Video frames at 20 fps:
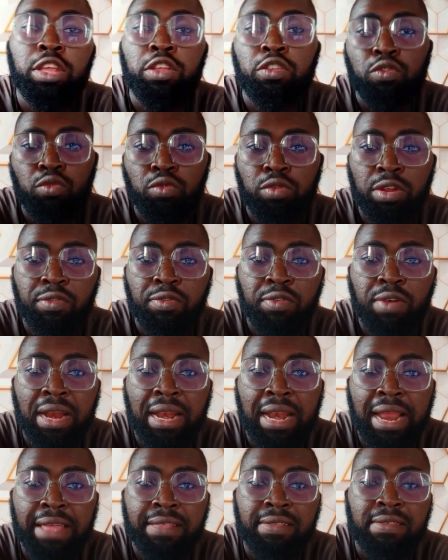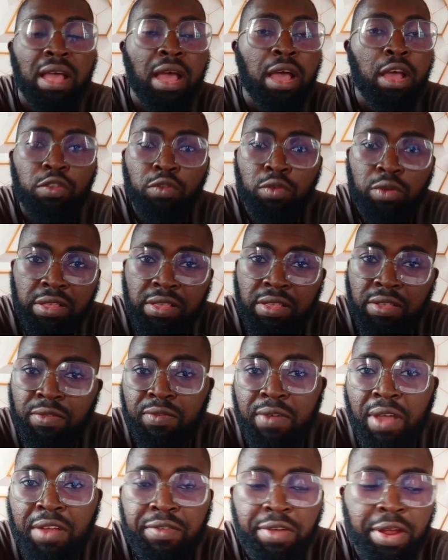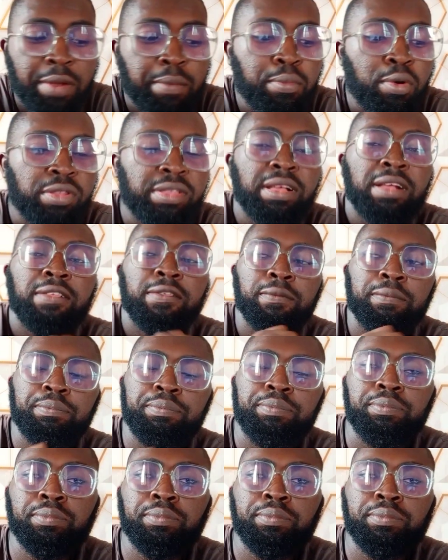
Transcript: need two different lines. So this is very, very important.